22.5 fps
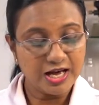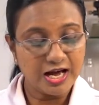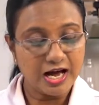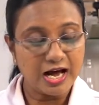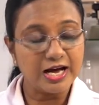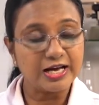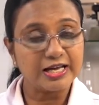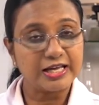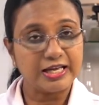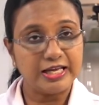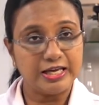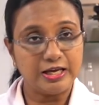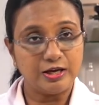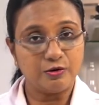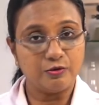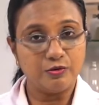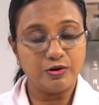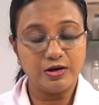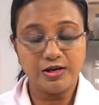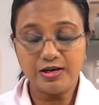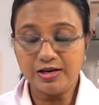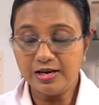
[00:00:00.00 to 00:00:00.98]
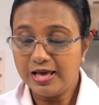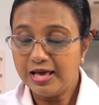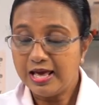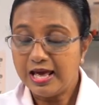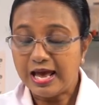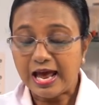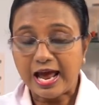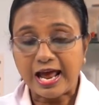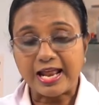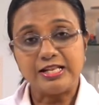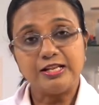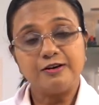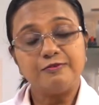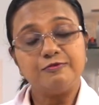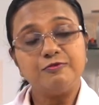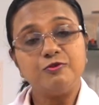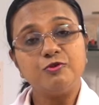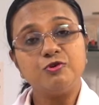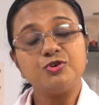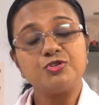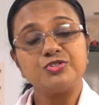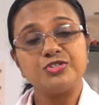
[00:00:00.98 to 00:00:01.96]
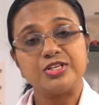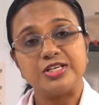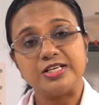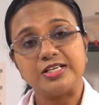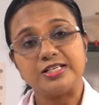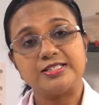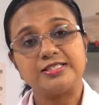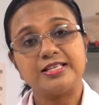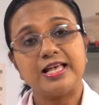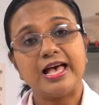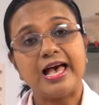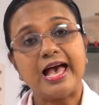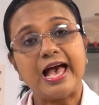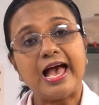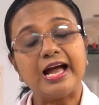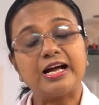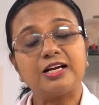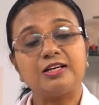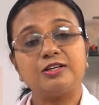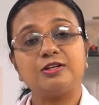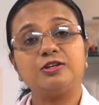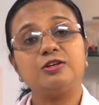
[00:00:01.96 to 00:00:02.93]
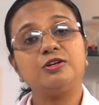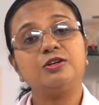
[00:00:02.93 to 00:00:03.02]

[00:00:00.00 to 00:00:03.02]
are equal and the forces act